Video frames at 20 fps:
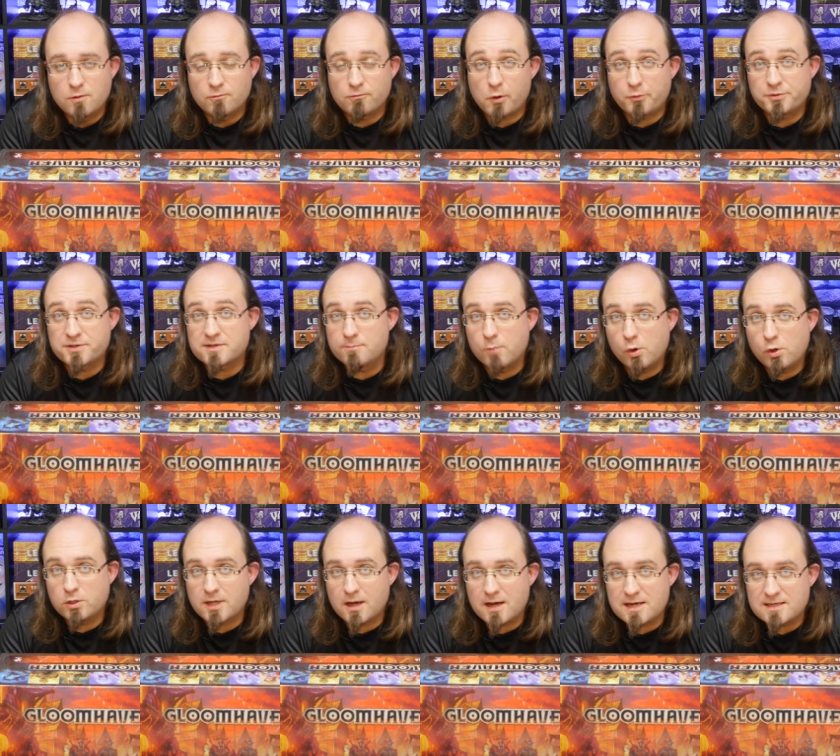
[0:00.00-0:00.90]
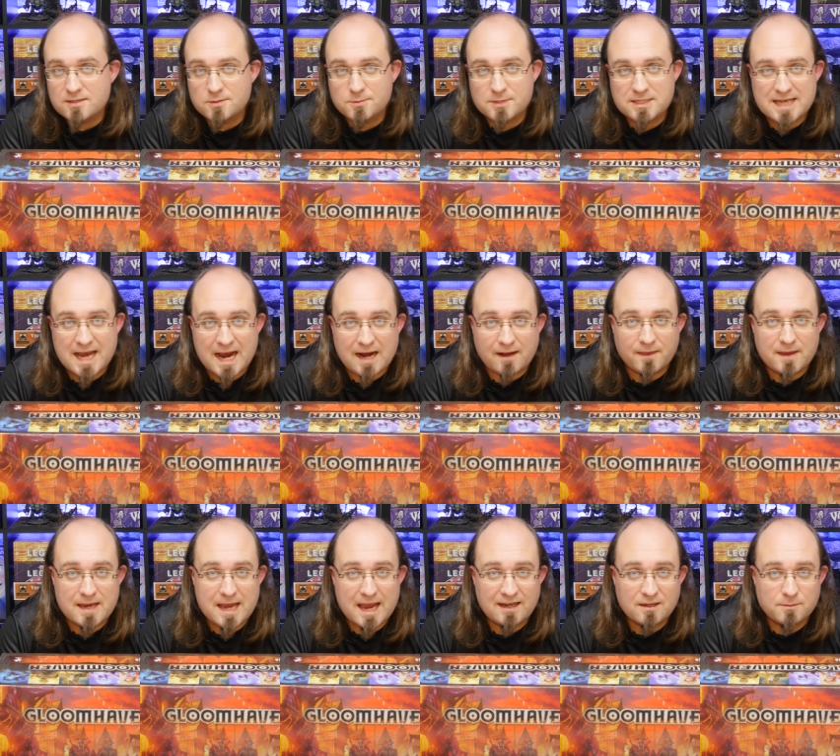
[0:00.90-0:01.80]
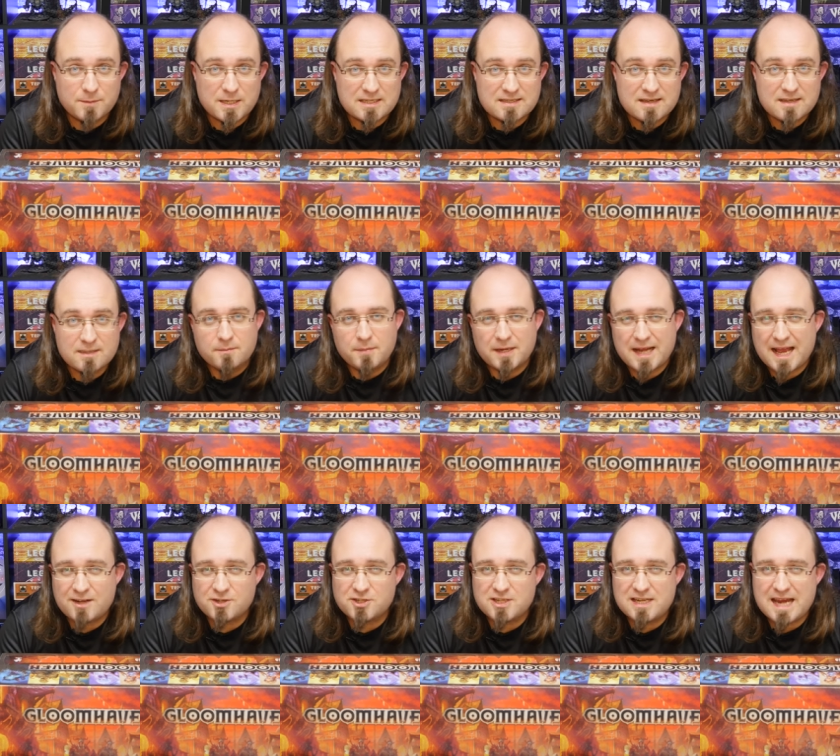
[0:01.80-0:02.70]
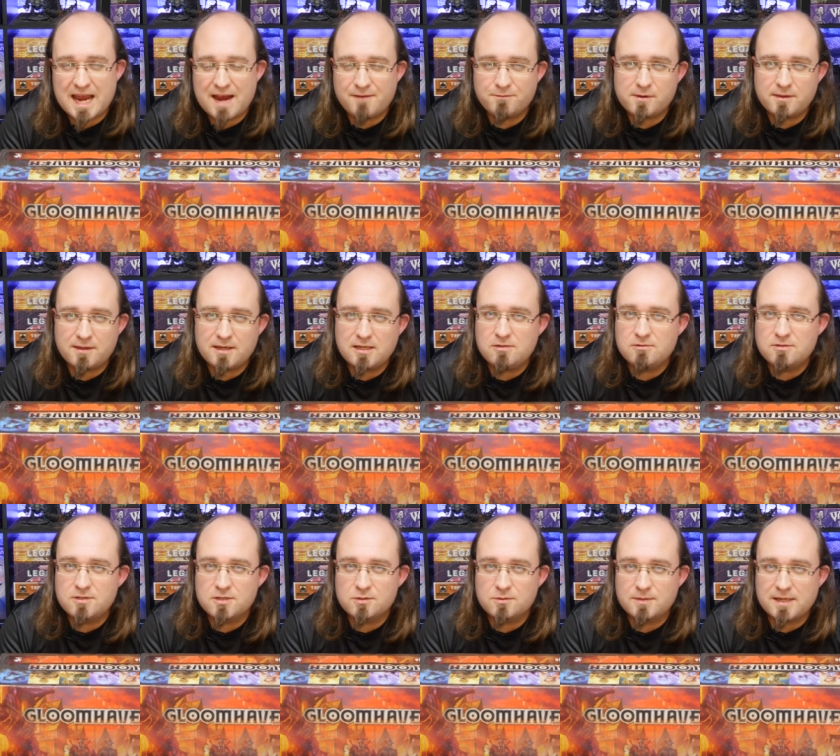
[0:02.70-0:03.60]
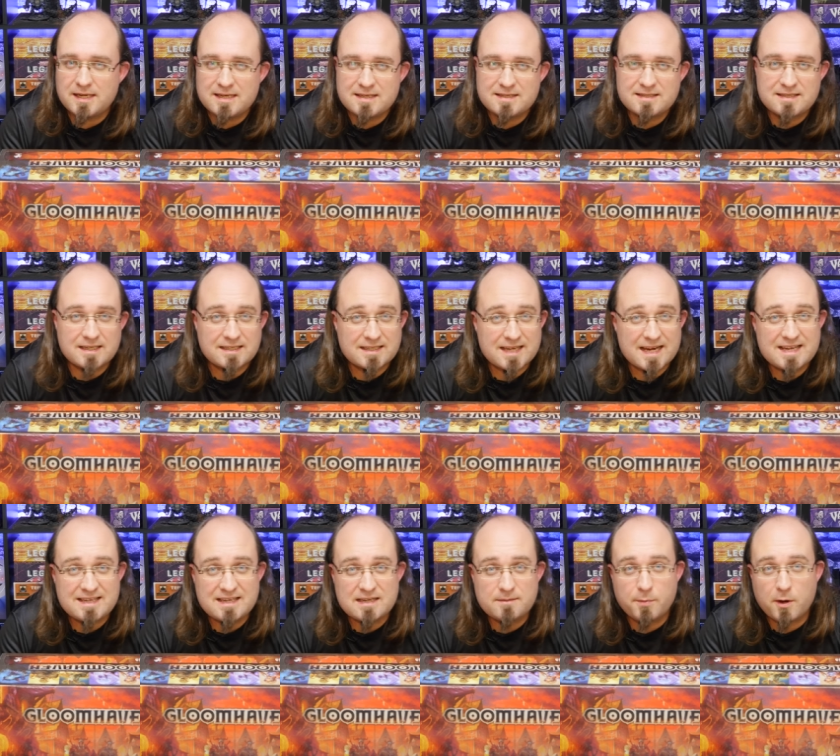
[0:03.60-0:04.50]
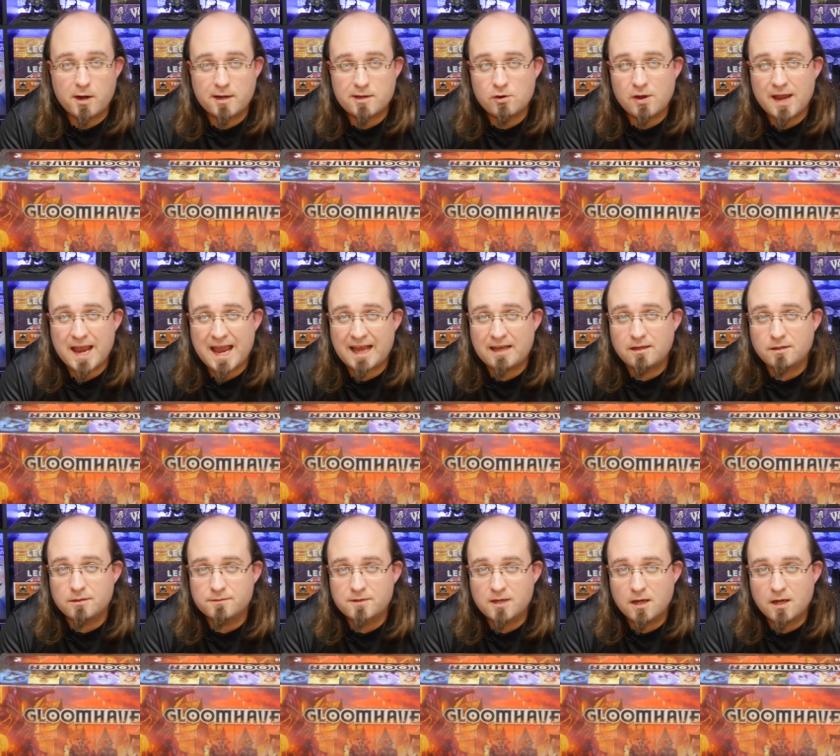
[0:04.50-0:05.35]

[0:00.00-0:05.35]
roll some more dice to attack the enemies. But actually, everything you do is dictated by your hand of